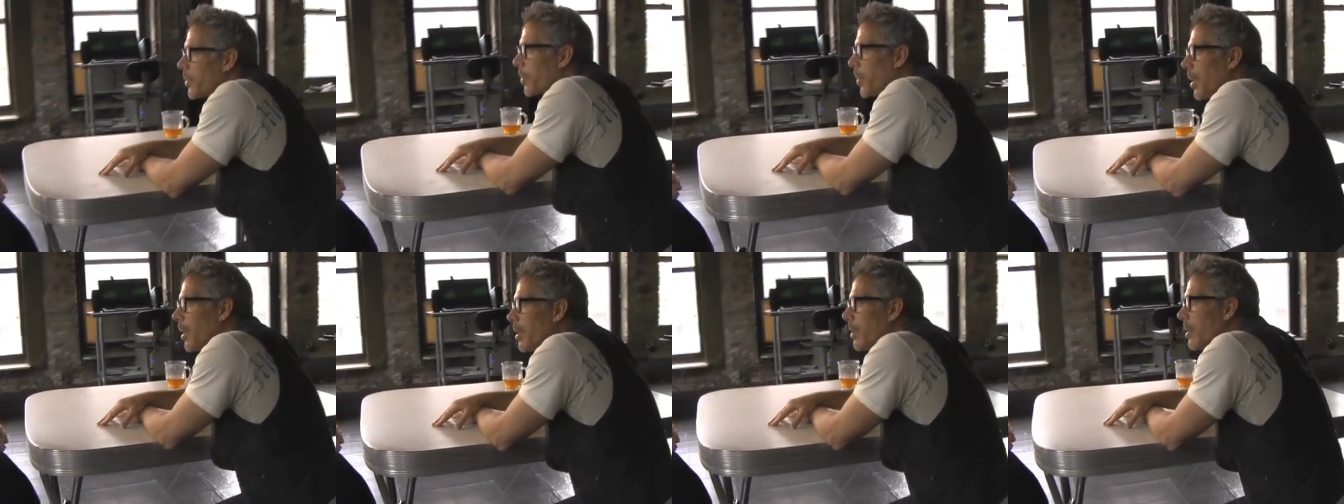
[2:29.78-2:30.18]

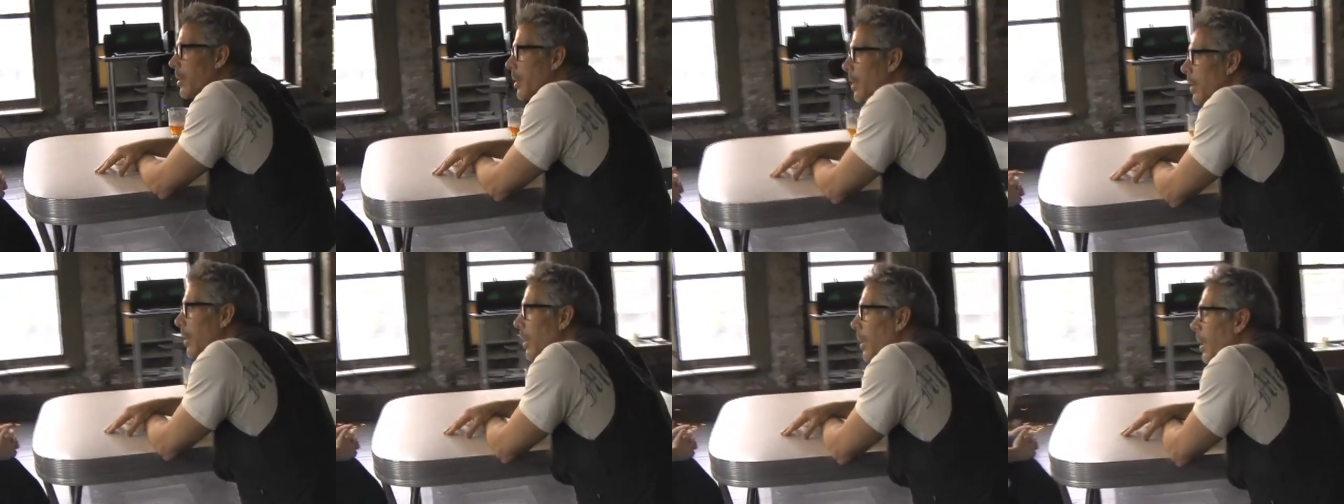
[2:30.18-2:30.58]
and
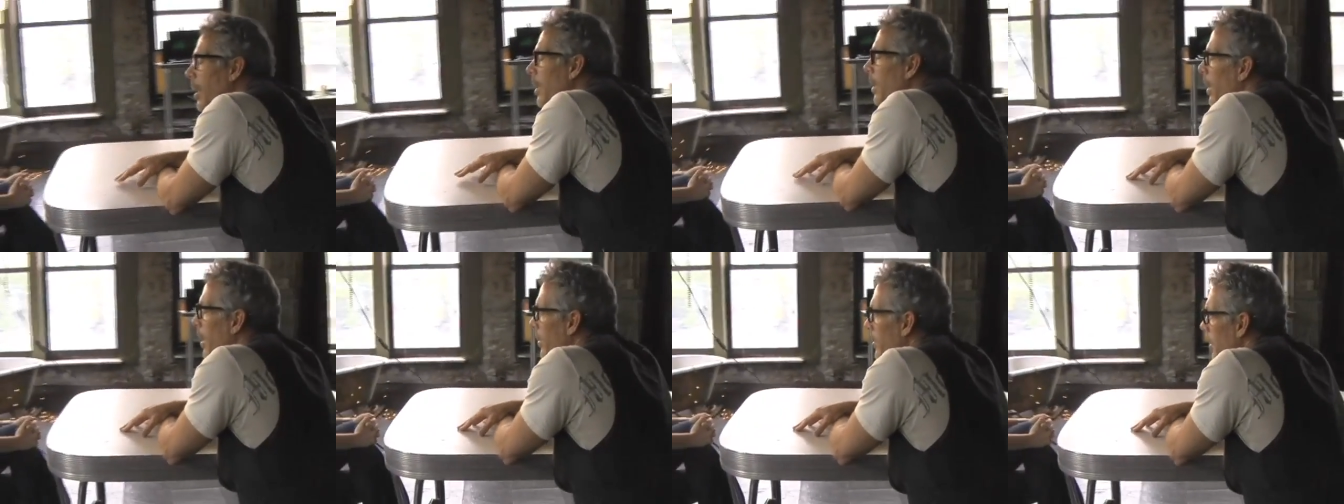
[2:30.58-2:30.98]
older women,
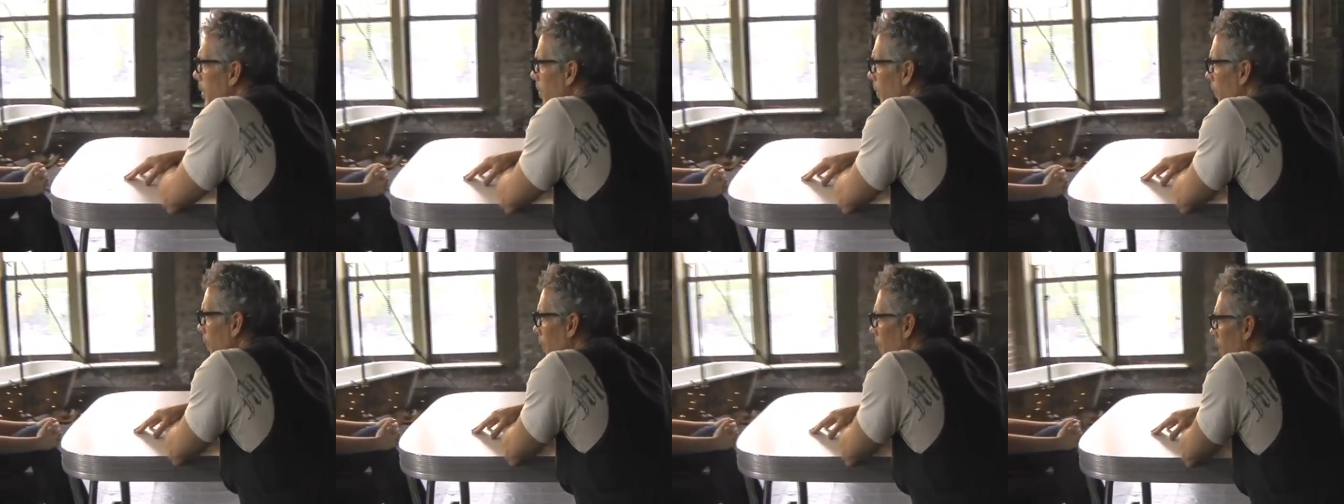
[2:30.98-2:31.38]
up to
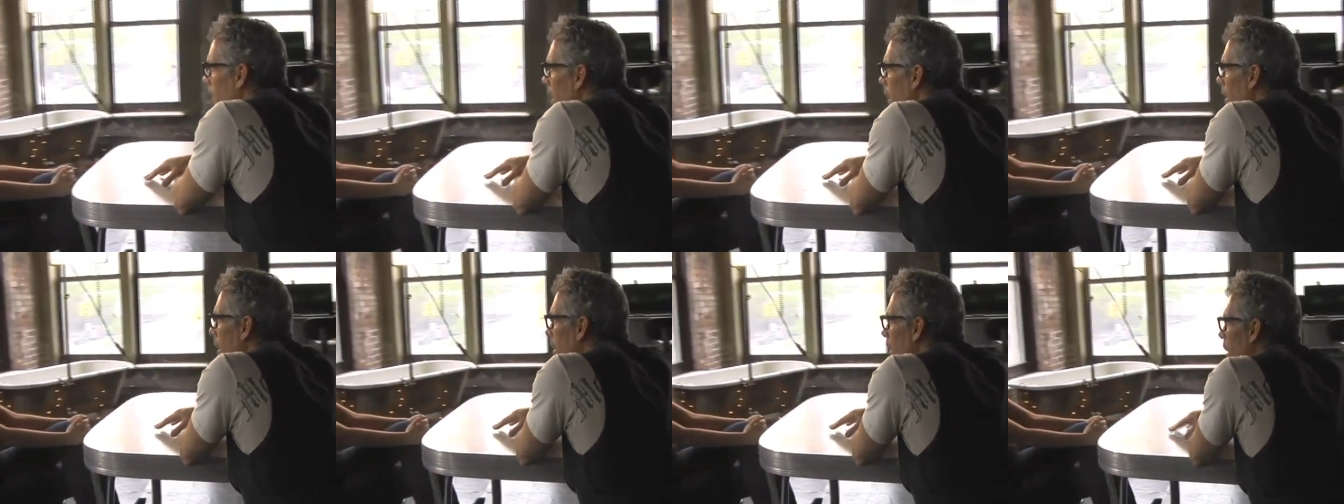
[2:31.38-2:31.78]
80, who
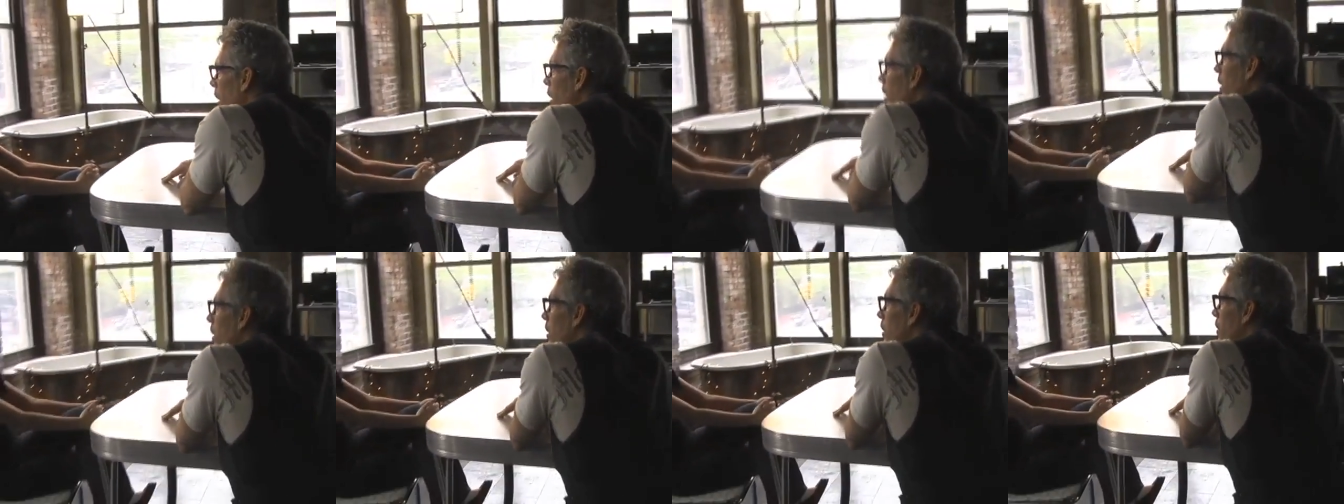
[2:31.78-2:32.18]
wanted
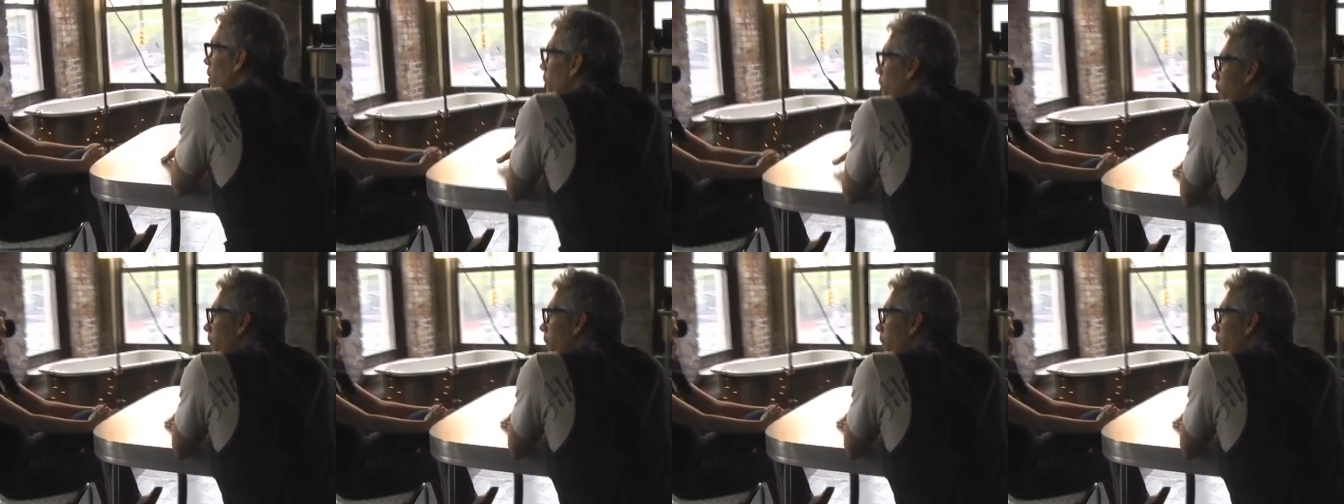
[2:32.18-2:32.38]
to